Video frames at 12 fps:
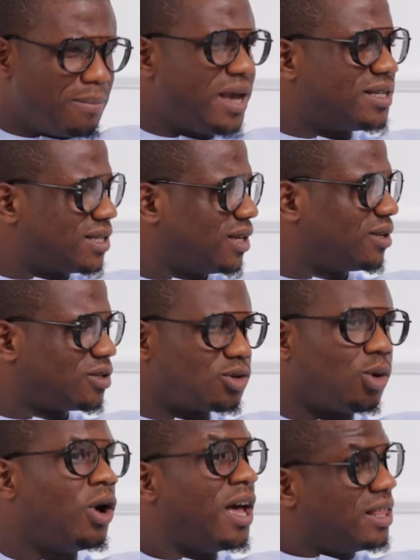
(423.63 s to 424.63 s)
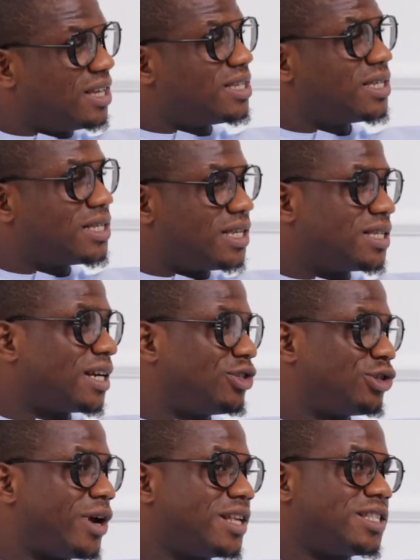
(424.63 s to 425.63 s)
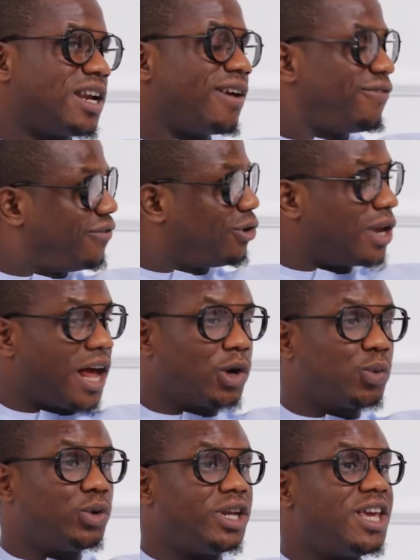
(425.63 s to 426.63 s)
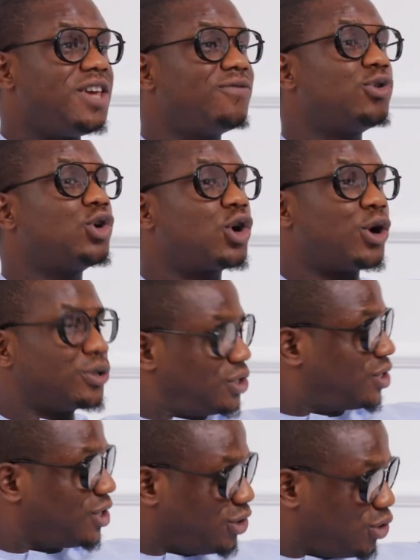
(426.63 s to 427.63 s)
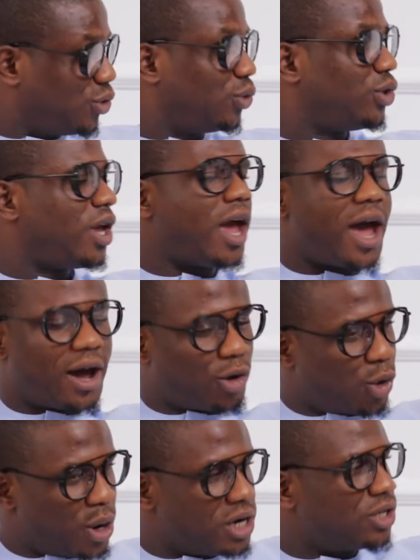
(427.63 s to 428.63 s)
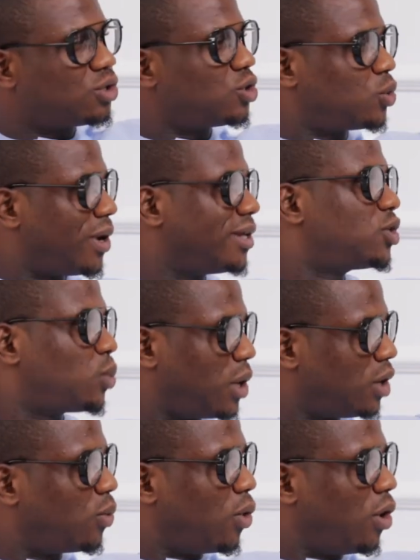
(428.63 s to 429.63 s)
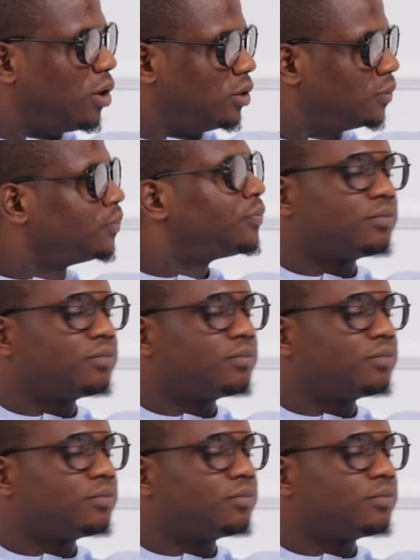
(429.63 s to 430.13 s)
amazing. So this is these are trends that I feel like would even continue. Going yeah, going into twenty twenty one.